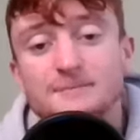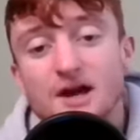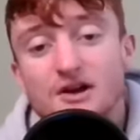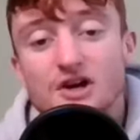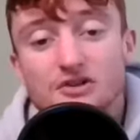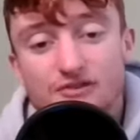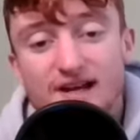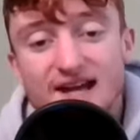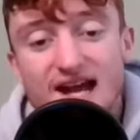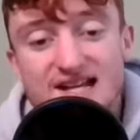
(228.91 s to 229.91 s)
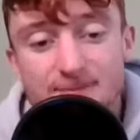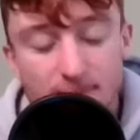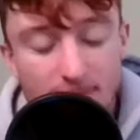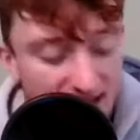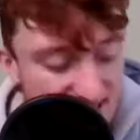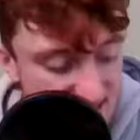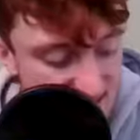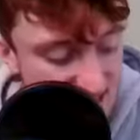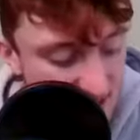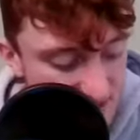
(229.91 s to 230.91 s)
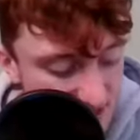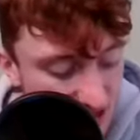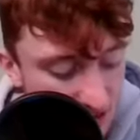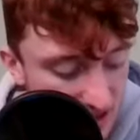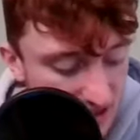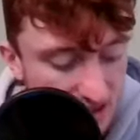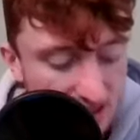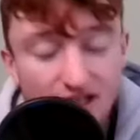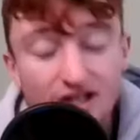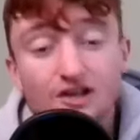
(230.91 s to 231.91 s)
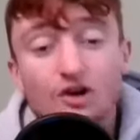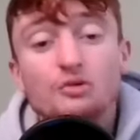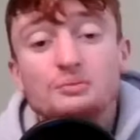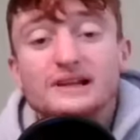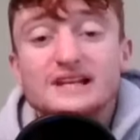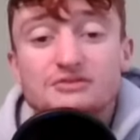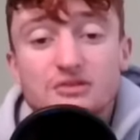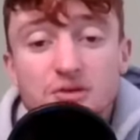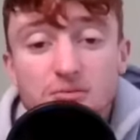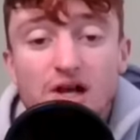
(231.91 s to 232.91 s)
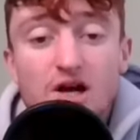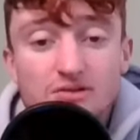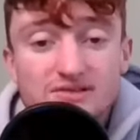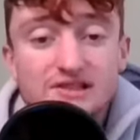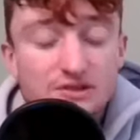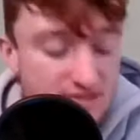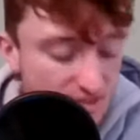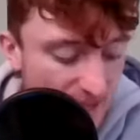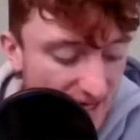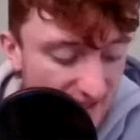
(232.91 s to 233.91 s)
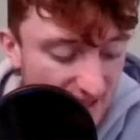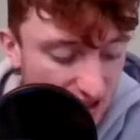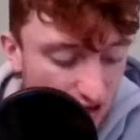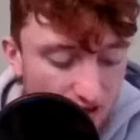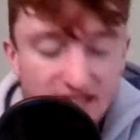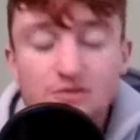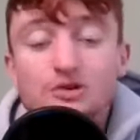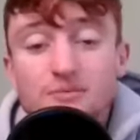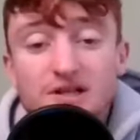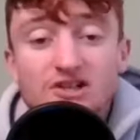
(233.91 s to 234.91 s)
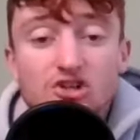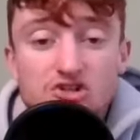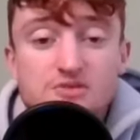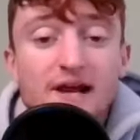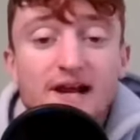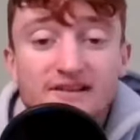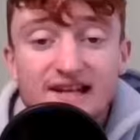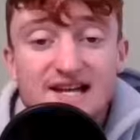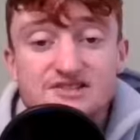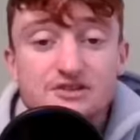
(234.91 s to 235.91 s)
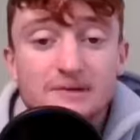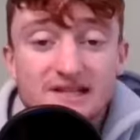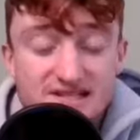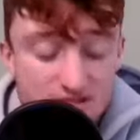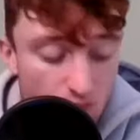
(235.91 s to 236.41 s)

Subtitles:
Now, I know the red card to McManus is an absolutely unbelievable blow to lose a player that good. He would have been a clutch player in the last few minutes as